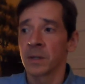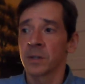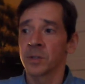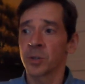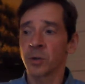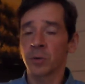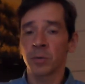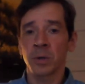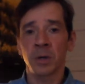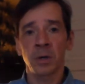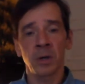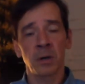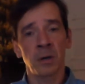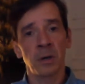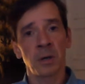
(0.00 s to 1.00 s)

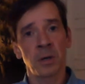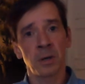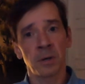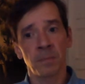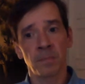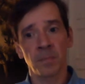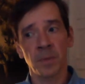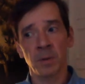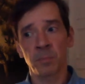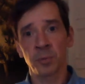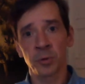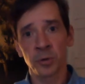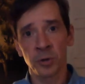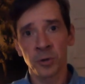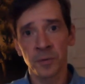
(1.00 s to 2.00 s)
So
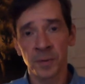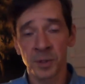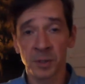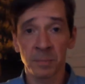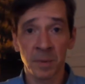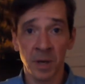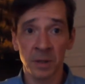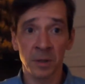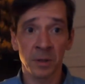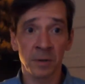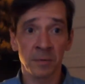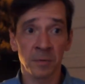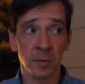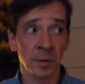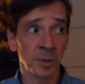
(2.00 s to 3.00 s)
proof is a method
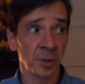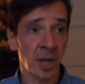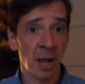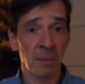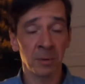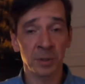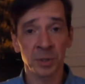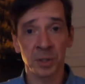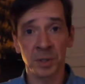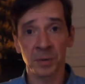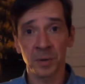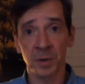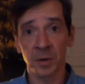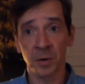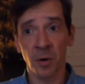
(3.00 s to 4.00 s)
for establishing
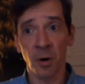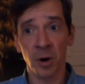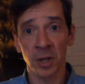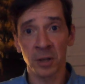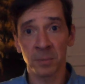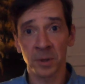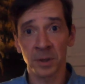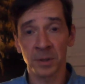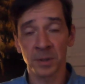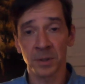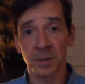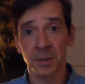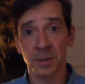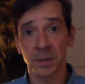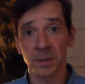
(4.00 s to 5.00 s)
that an argument
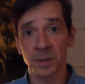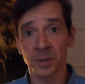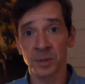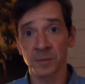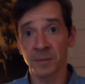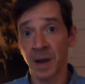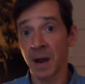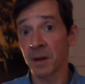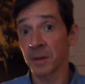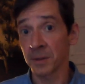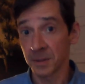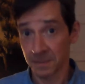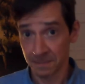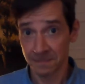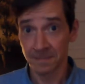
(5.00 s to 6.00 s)
is valid,
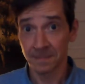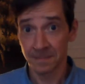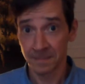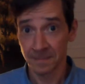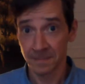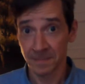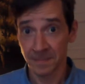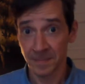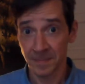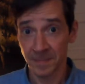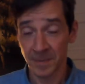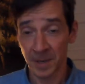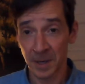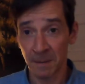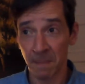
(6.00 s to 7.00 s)

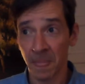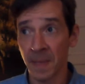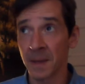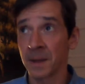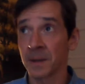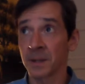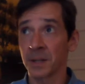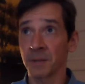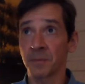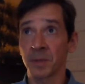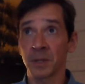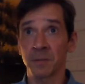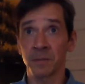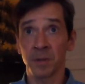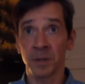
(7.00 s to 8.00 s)
right?
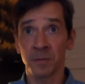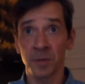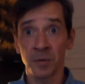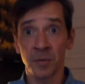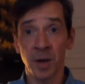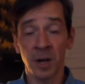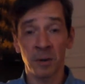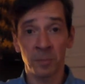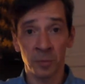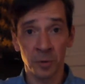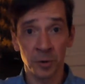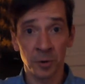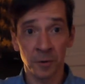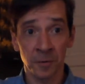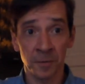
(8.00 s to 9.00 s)
If you've got a
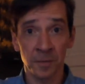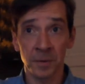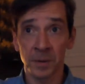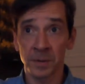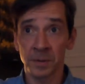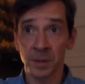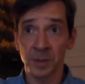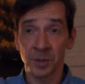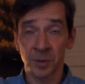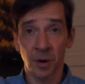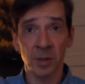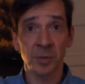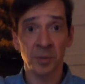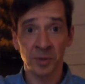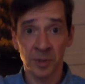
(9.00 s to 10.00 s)
proof that it
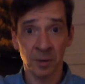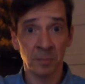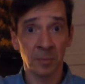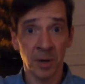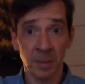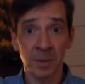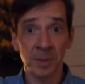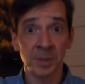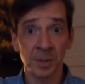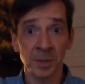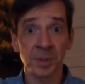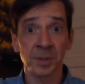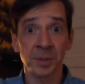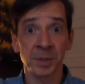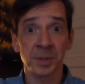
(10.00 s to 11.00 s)
starts with some
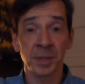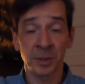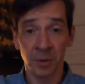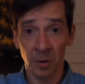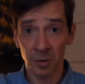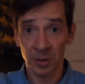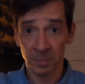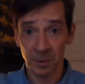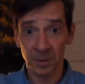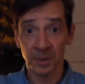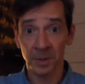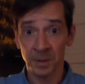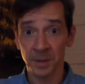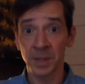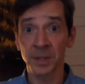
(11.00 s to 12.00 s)
premises and ultimately
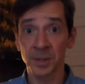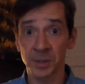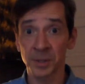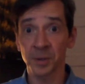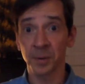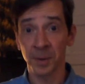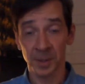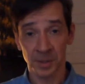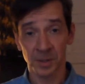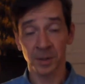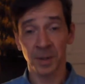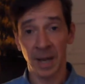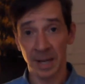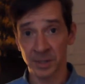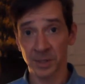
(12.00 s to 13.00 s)
leads to, as the
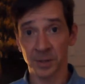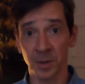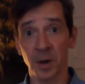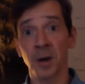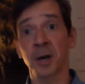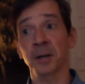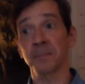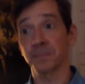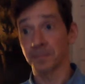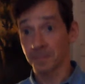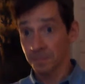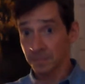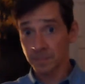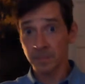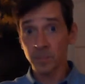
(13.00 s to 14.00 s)
last line,
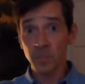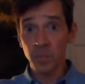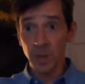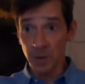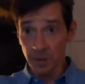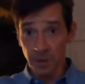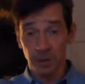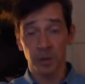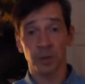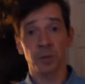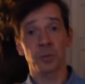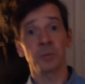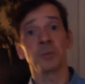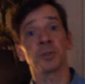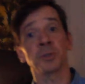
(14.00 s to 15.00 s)
the
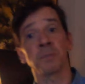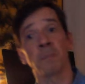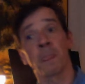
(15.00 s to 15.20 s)
conclusion,